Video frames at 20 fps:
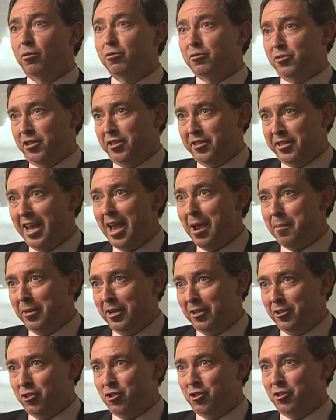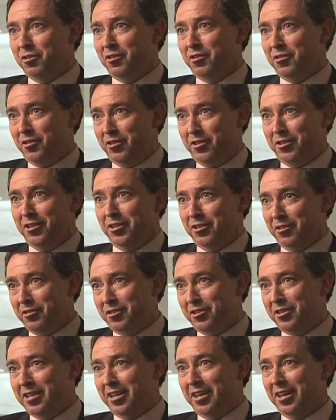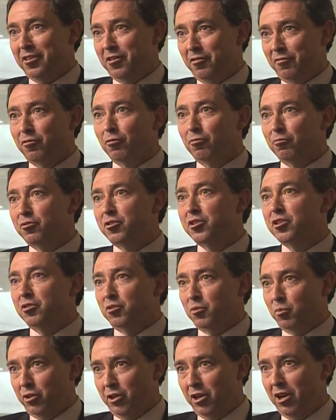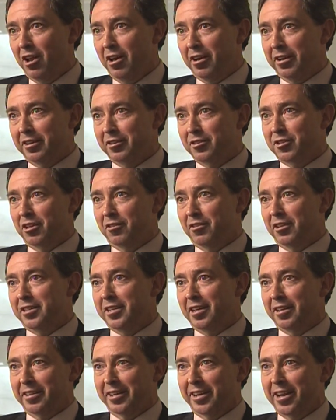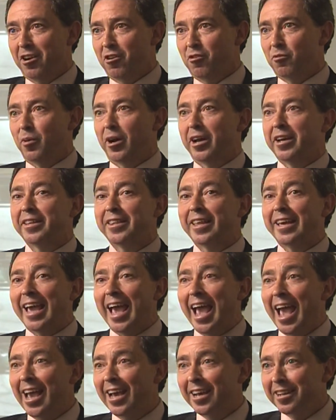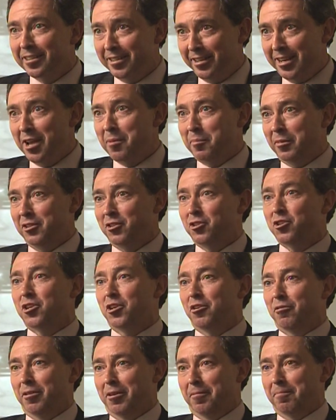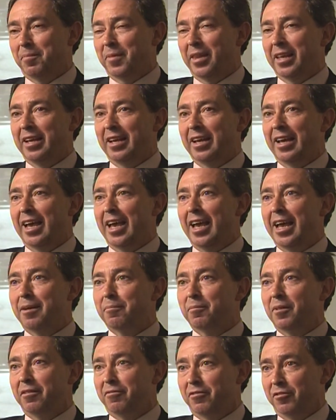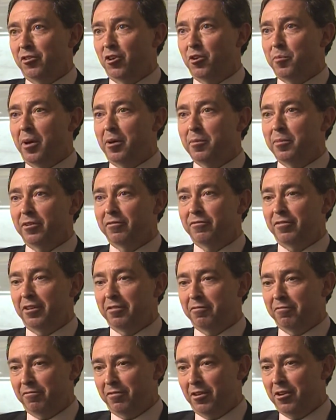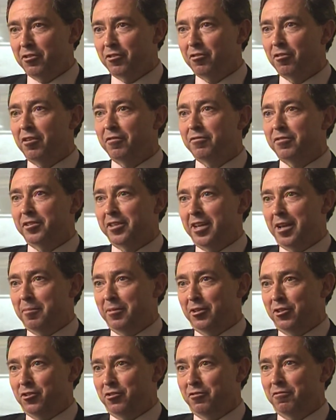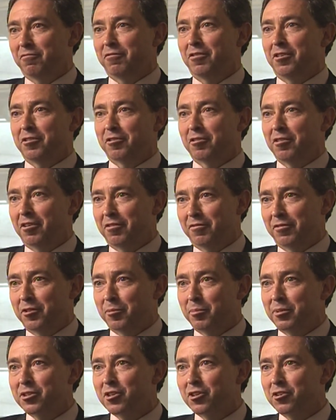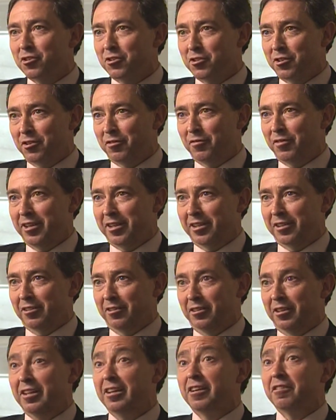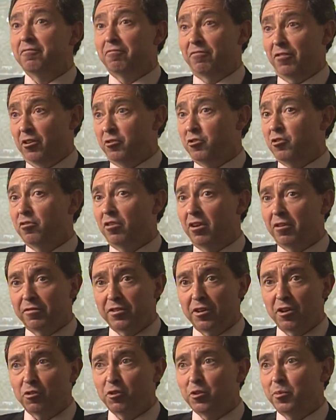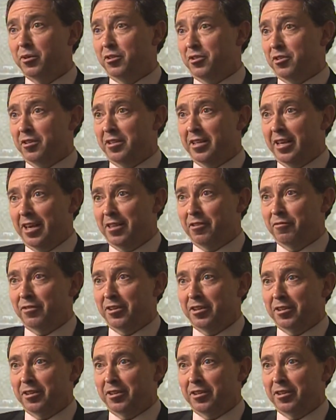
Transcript: cause the damage that uh, the fraudsters would like. So they take the car away and they add damage to it. Mm. Um, if you've got a mobile phone, photograph the damage, photograph the positions of the vehicle, photograph the occupants of the other